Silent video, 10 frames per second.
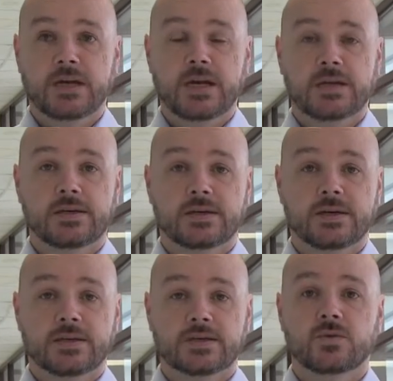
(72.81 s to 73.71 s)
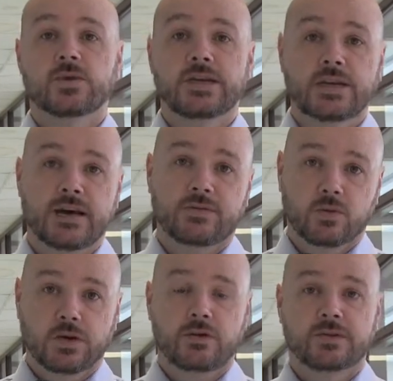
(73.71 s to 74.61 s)
and uh, so we have to
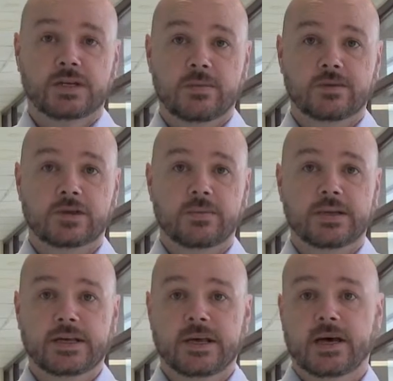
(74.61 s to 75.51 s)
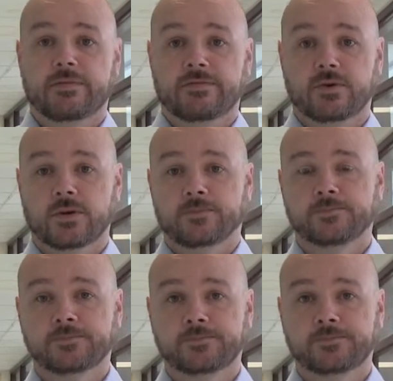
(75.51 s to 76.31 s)
work overtime to try to make that happen for them.